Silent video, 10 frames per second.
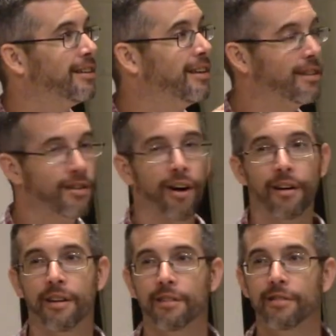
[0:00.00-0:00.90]
in the
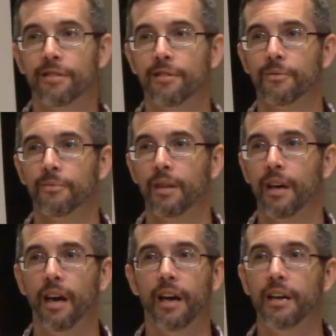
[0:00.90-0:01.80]
darkness.
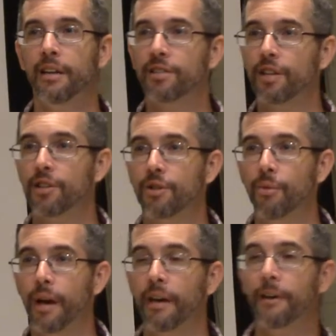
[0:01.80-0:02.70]
And in such a
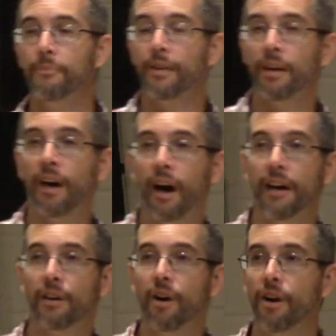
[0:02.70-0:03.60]
way,
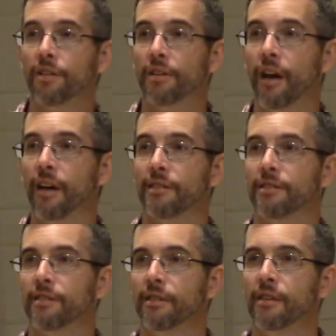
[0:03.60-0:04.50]
God calls
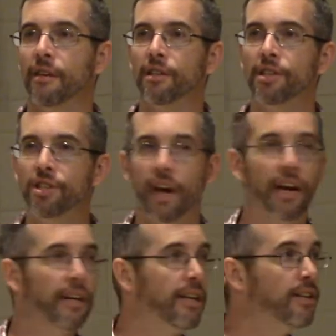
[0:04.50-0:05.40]
us to
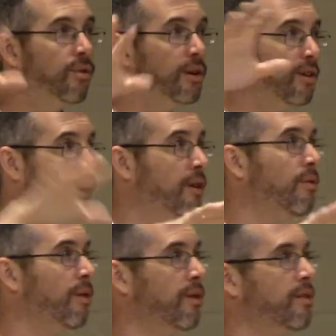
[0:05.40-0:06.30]
shine into a dark
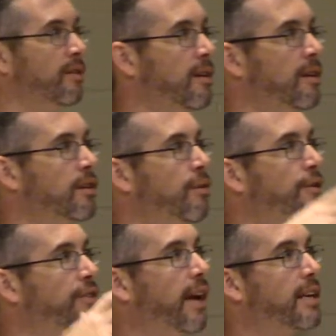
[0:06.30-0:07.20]
world, to
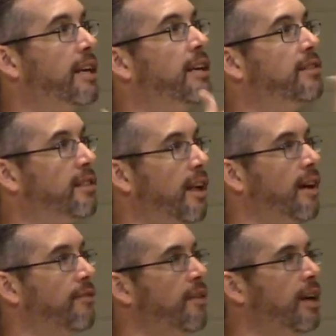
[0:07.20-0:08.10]
reflect His
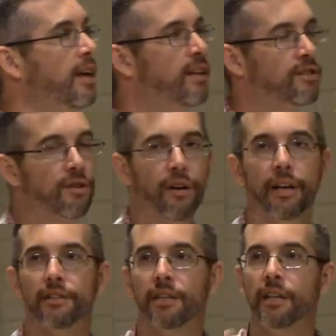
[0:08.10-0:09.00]
love, his
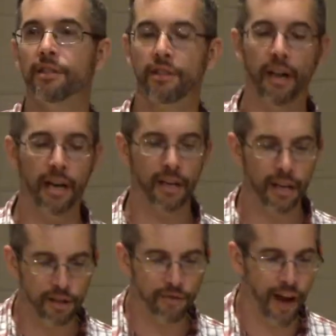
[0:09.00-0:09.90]
grace, His light,
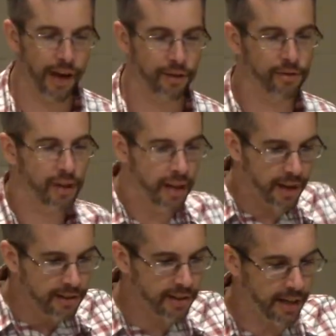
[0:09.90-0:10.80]
His values,
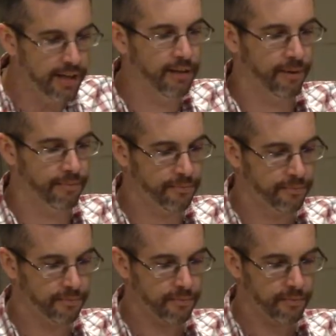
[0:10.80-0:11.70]
His kingdom.
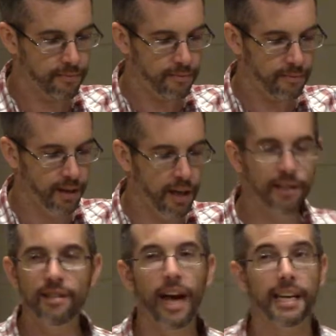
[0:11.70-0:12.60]

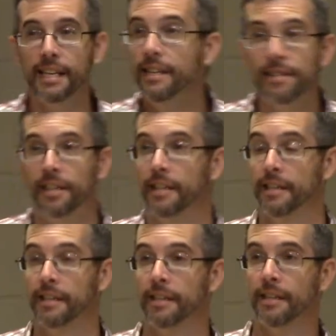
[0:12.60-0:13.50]
It's not easy,
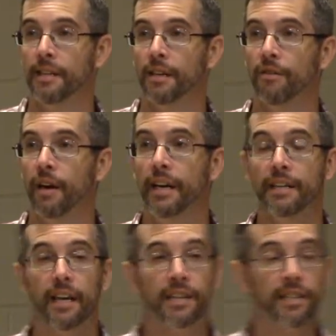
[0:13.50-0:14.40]
right?
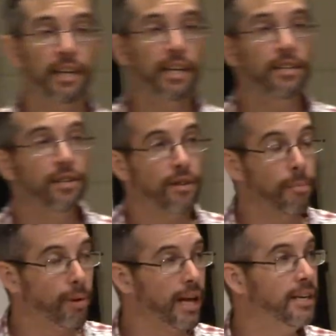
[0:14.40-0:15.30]
It, it's easier to
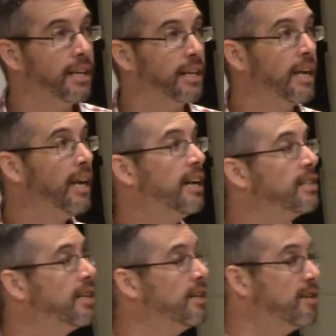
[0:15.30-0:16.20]
blend in,
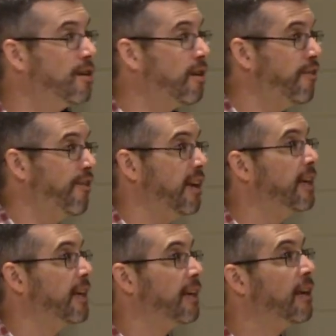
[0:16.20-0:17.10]
it's easier to fit
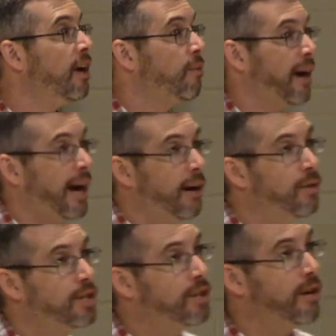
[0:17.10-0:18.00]
in. When I
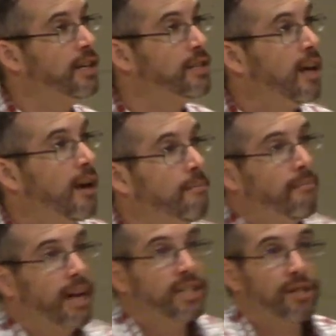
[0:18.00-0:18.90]
was your age,
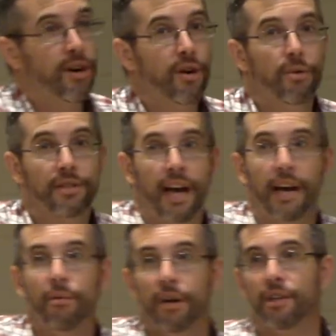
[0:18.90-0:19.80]
my struggle was I
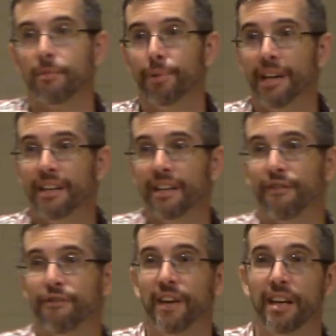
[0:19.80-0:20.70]
wanted to blend in
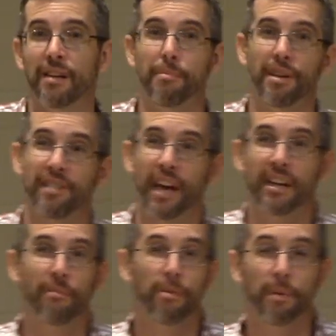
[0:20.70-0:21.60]
and fit in because I
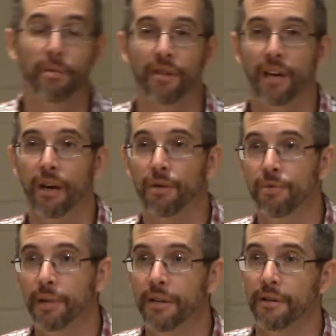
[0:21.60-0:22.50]
didn't want people to think I was
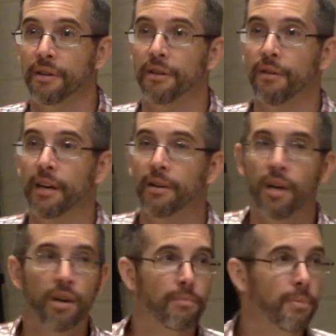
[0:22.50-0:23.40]
weird, right?
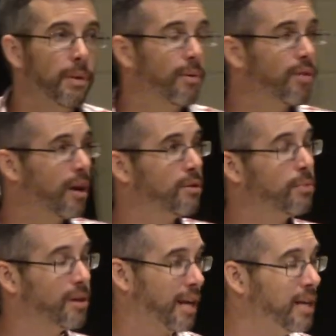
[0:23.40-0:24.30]
But people thought I was
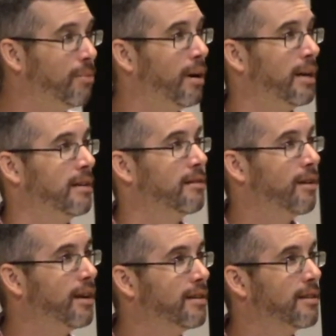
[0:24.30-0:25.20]
weird anyway,
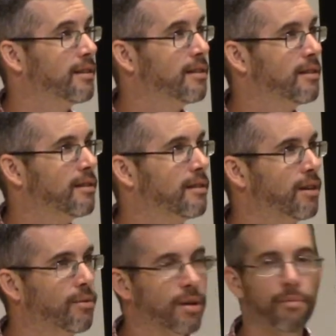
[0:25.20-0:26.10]
right? Are
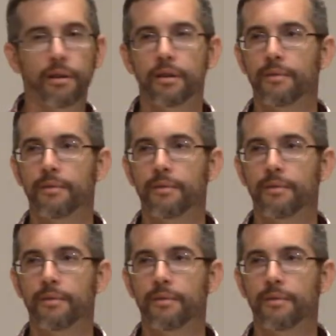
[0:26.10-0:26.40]
you with me?